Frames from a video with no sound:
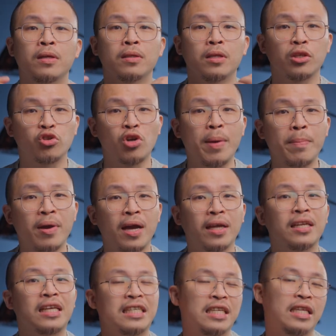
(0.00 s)
The trump card
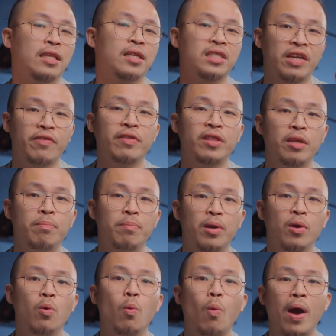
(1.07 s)
is in the
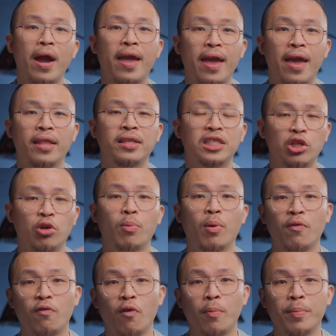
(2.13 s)
70mm wide and
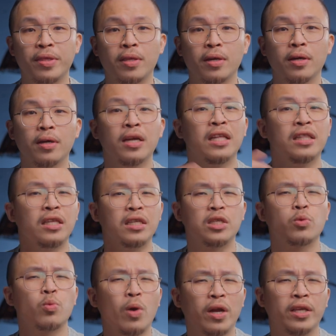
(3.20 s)
0.4 meter. This
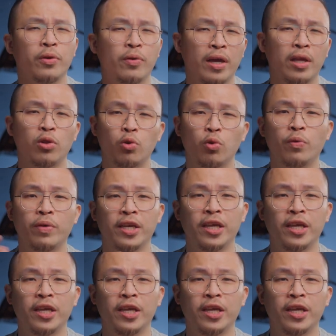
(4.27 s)
is what you can do with